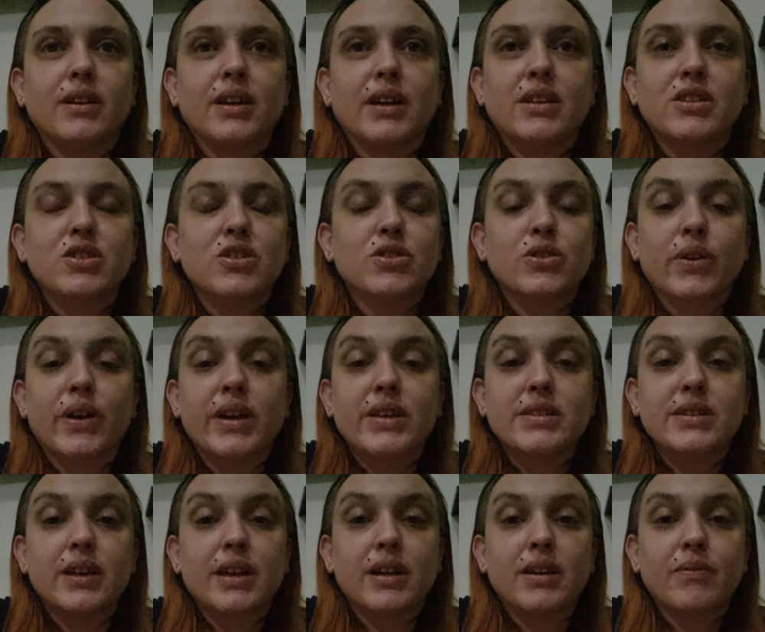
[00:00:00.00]
It's just
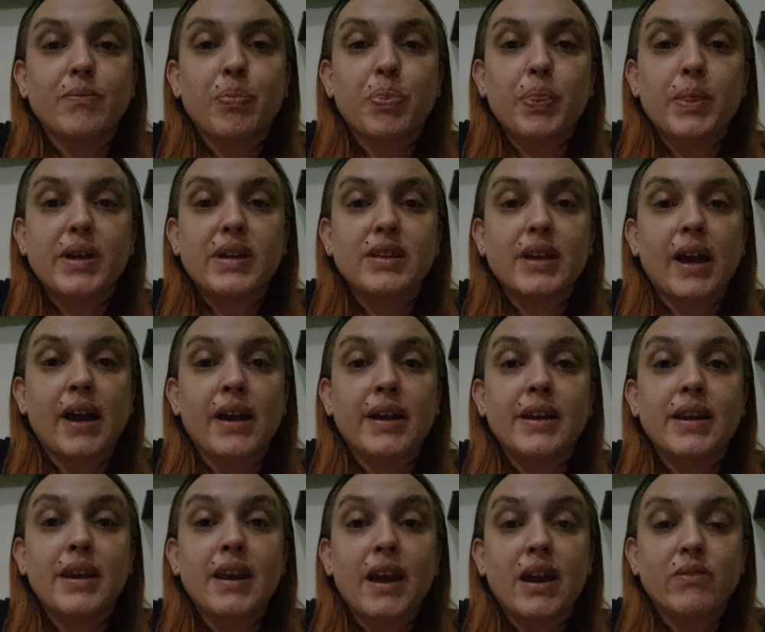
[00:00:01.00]
crazy. It, I
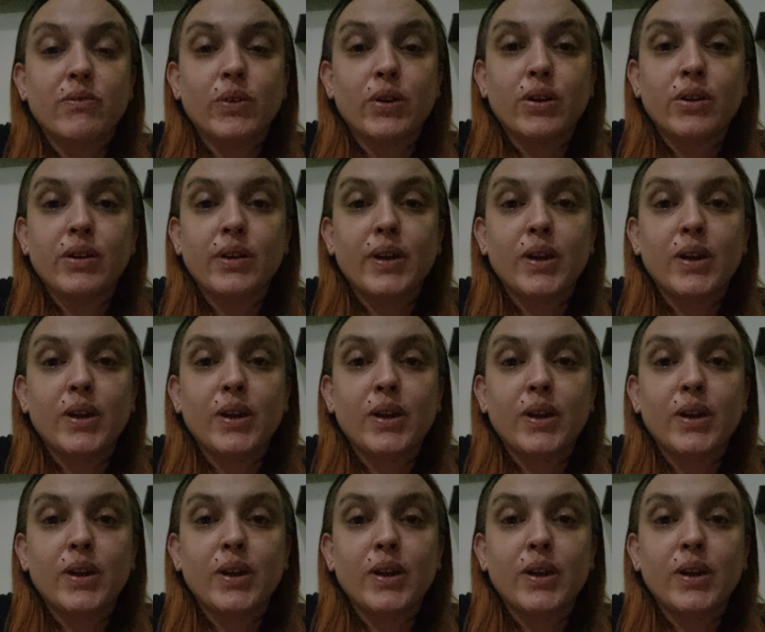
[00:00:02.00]
never